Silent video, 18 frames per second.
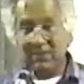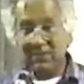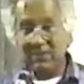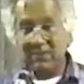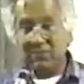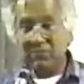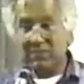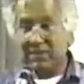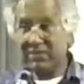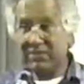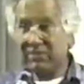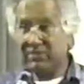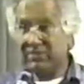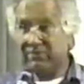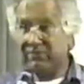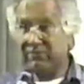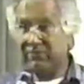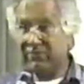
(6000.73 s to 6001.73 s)
is a message
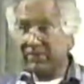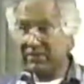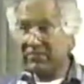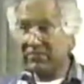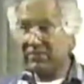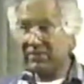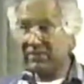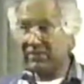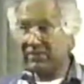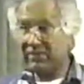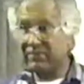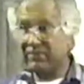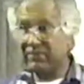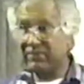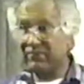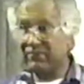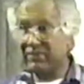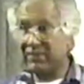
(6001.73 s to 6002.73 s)
of victory, of
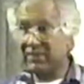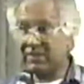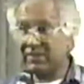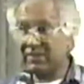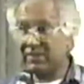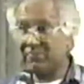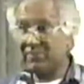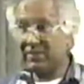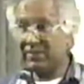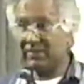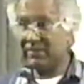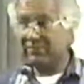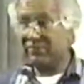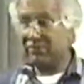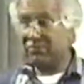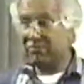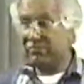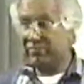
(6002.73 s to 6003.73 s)
overcoming, of
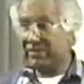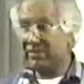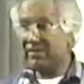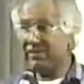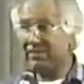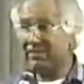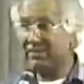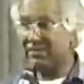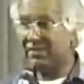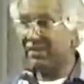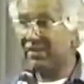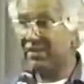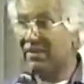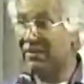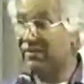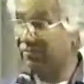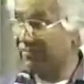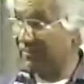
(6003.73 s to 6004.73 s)
obedience,
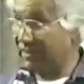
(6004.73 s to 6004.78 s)
of